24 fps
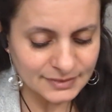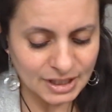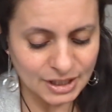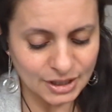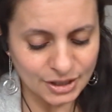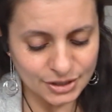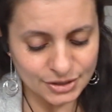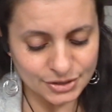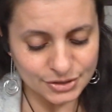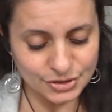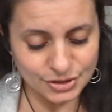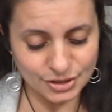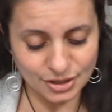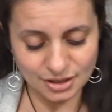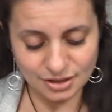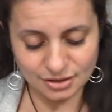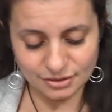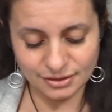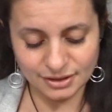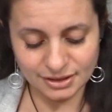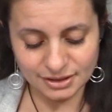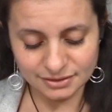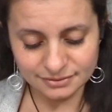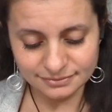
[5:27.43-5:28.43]
heart
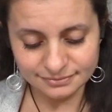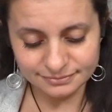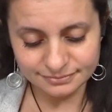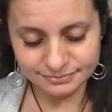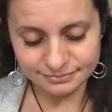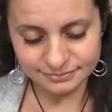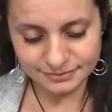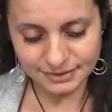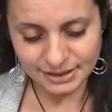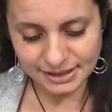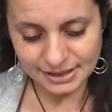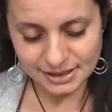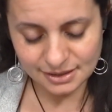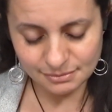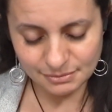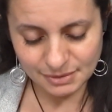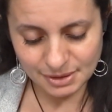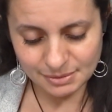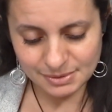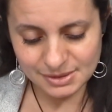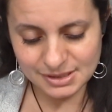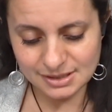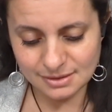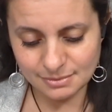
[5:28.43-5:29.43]
chakra, right?
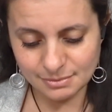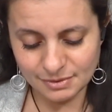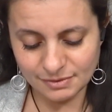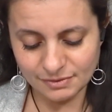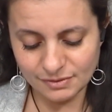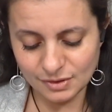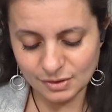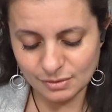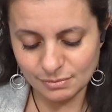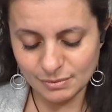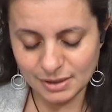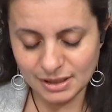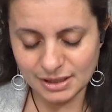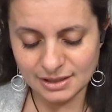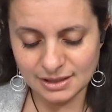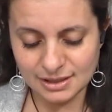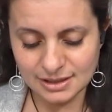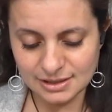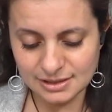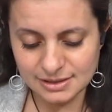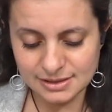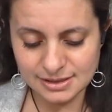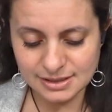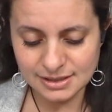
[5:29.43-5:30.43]
Maybe some of you might
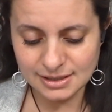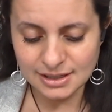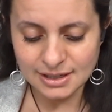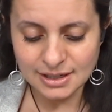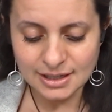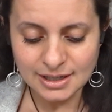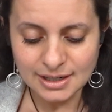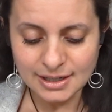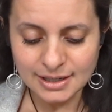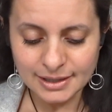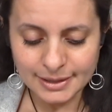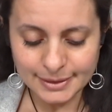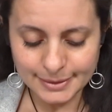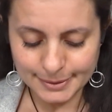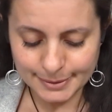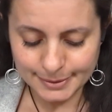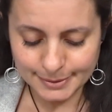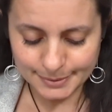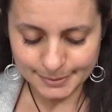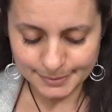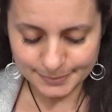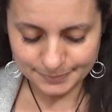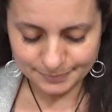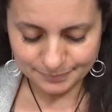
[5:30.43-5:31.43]
need
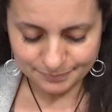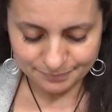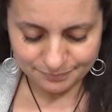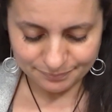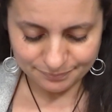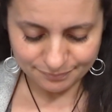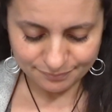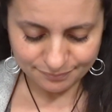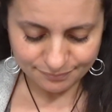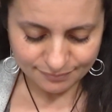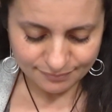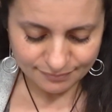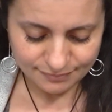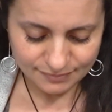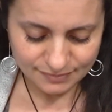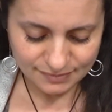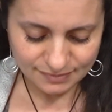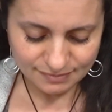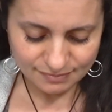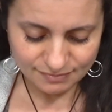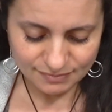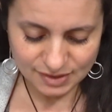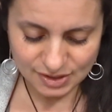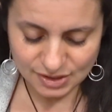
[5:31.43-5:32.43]

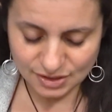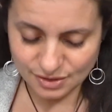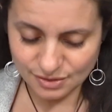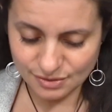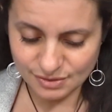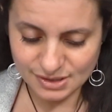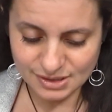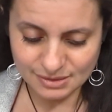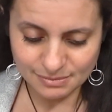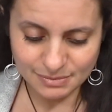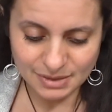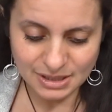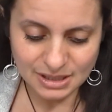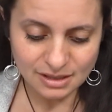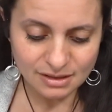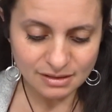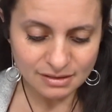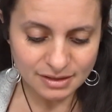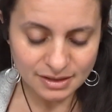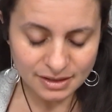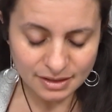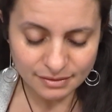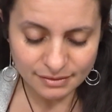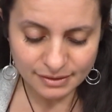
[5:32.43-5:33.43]
to do some
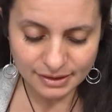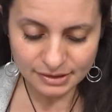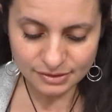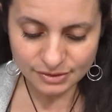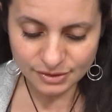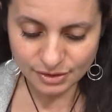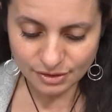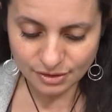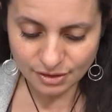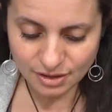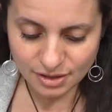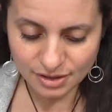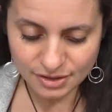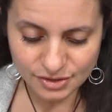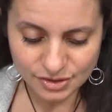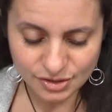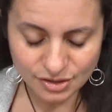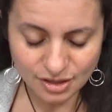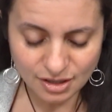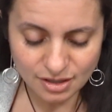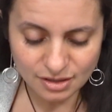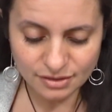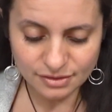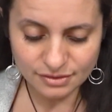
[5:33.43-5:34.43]
healing around your heart
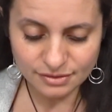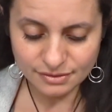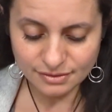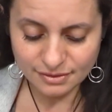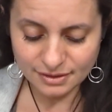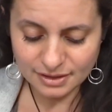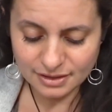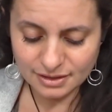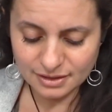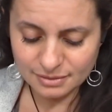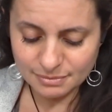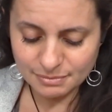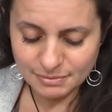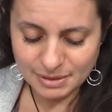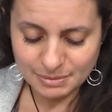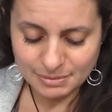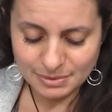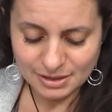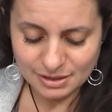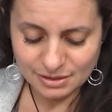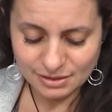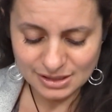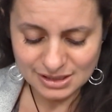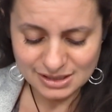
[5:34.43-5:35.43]
chakra. Maybe
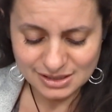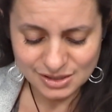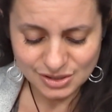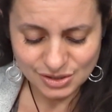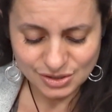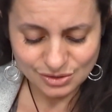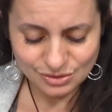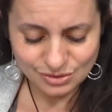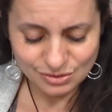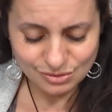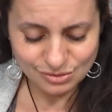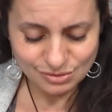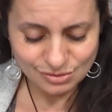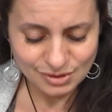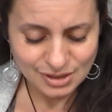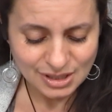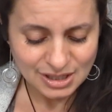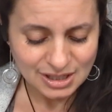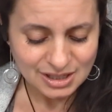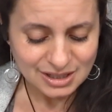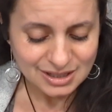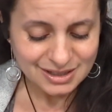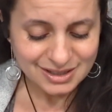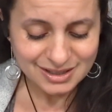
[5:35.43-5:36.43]
you need to
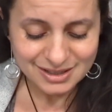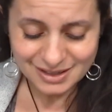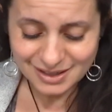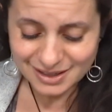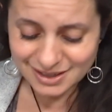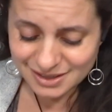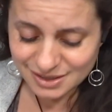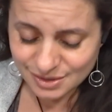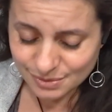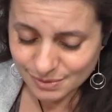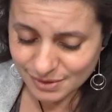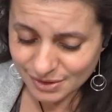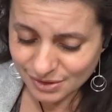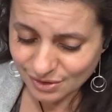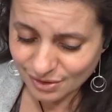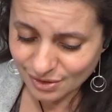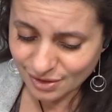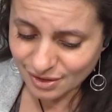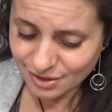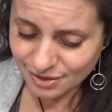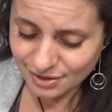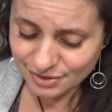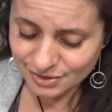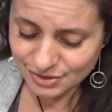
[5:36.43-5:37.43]
connect with your
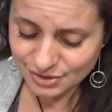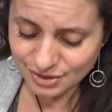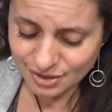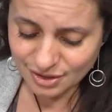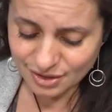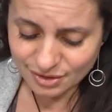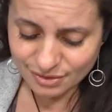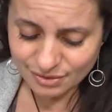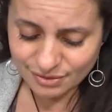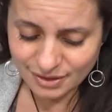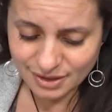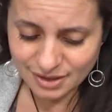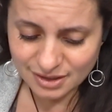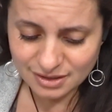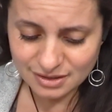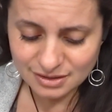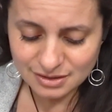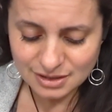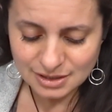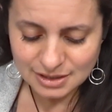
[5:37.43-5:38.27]
heart chakra.